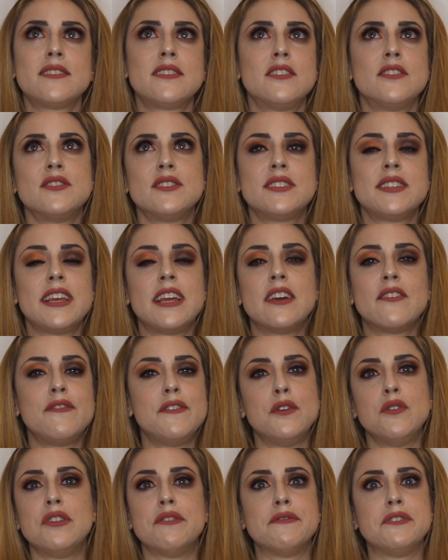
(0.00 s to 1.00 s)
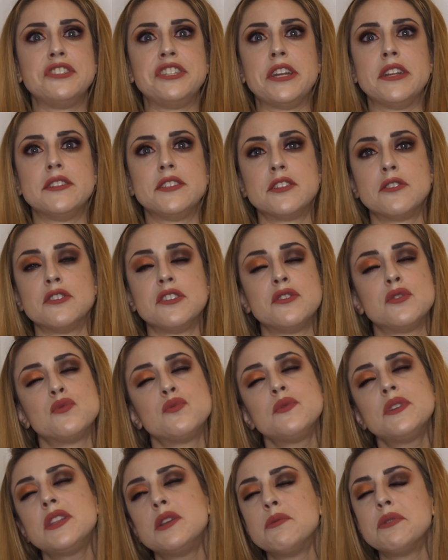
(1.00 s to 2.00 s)
there's like a few different shades that are
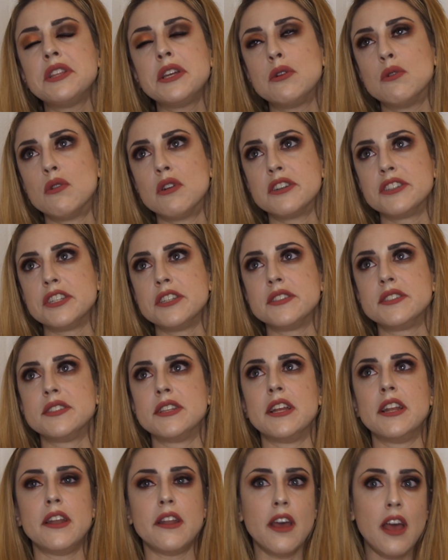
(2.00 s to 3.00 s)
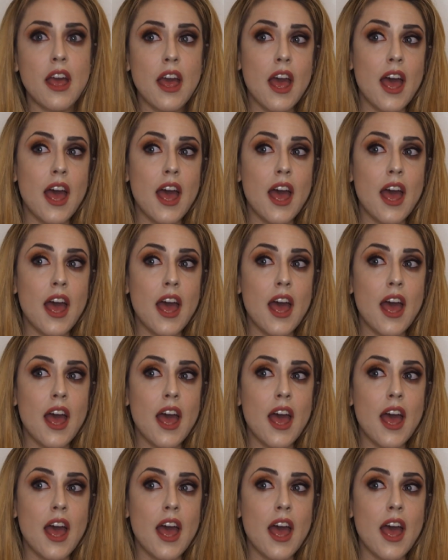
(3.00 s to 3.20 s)
just really gorgeous, and